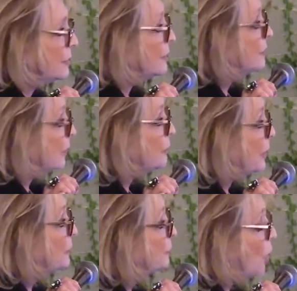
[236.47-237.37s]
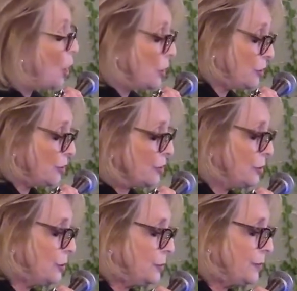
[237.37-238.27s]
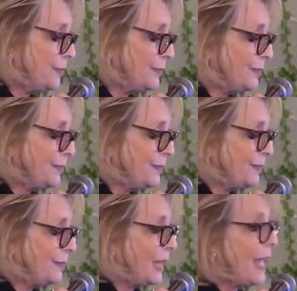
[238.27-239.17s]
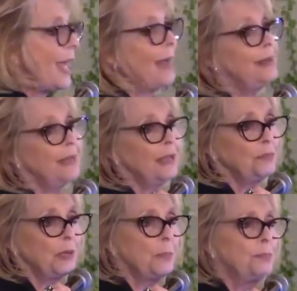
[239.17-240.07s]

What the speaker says: to sing my songs to. And he gave me a